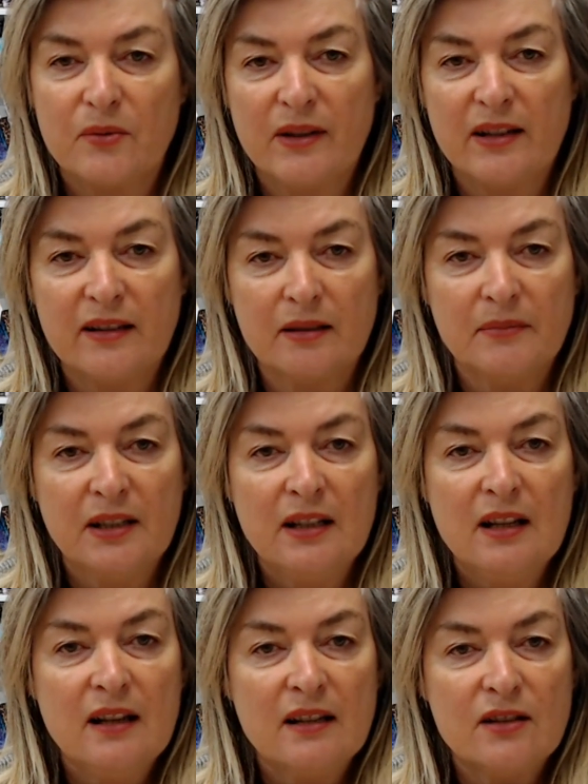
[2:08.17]
I am.
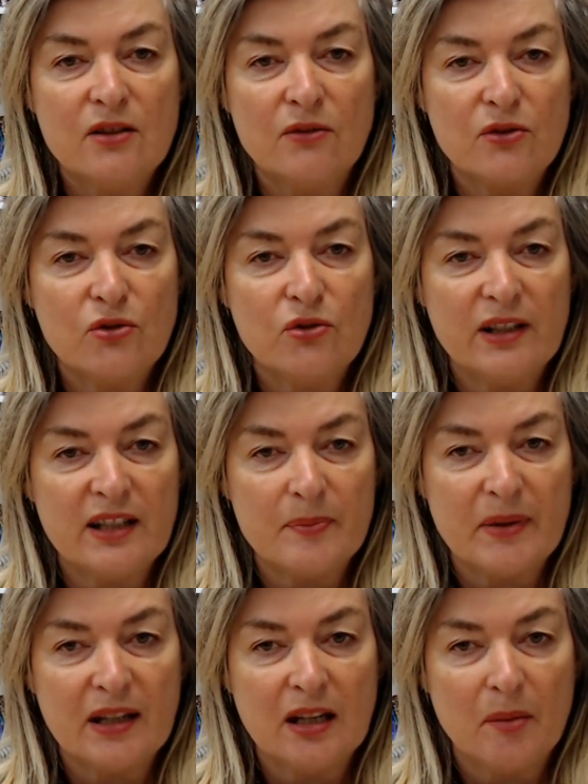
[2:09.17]
It's not strictly
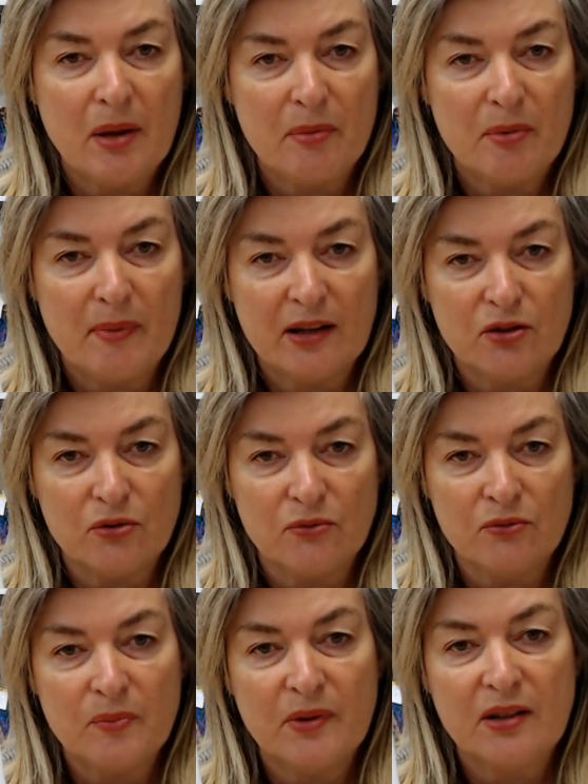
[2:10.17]
speaking a paper bag
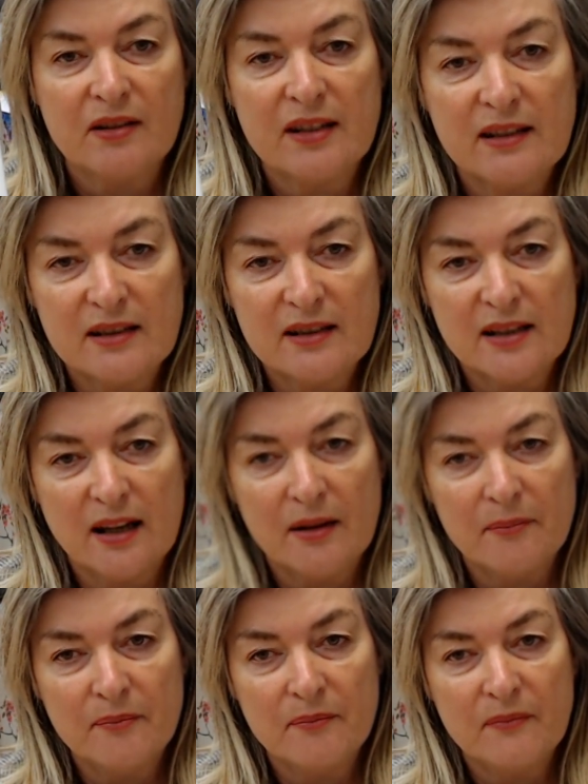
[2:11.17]
short because it
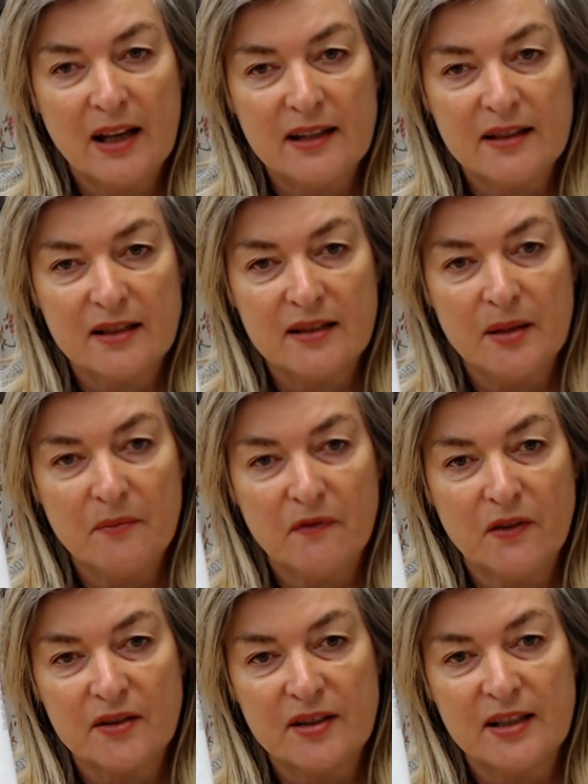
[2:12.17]
has a zip
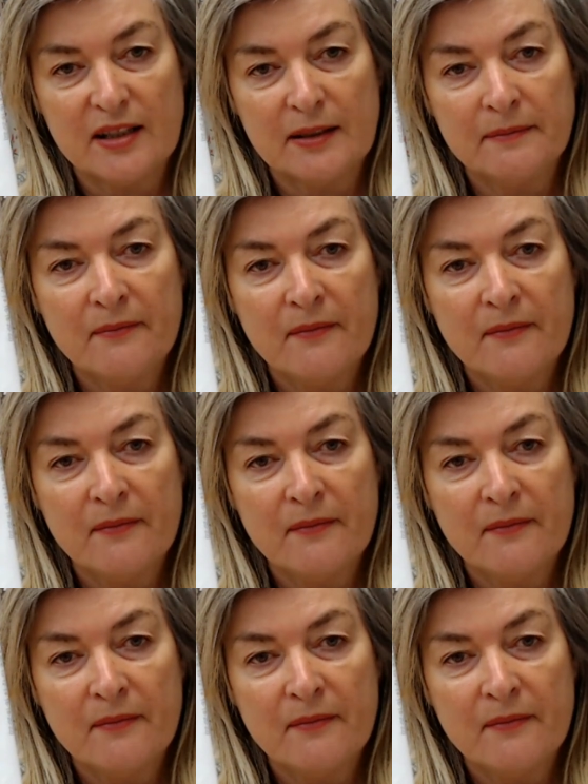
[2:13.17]
fastening,